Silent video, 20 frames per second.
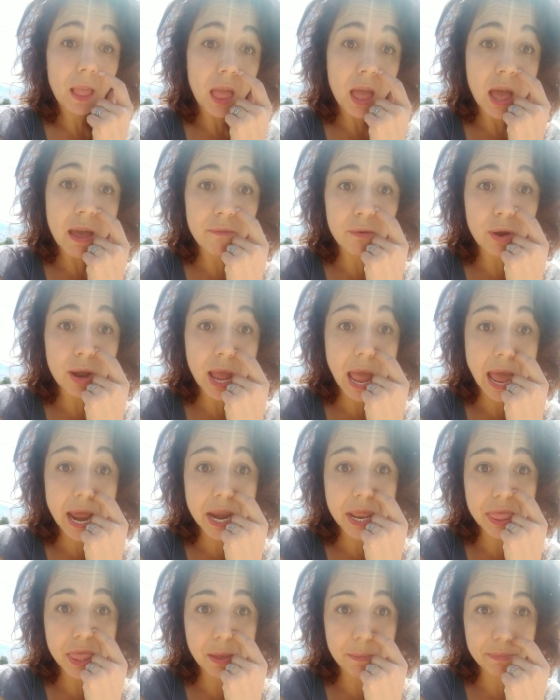Evo
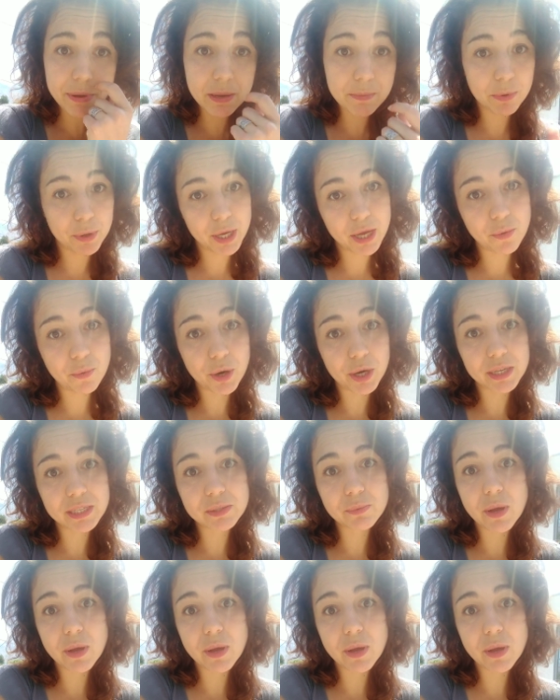and the people he works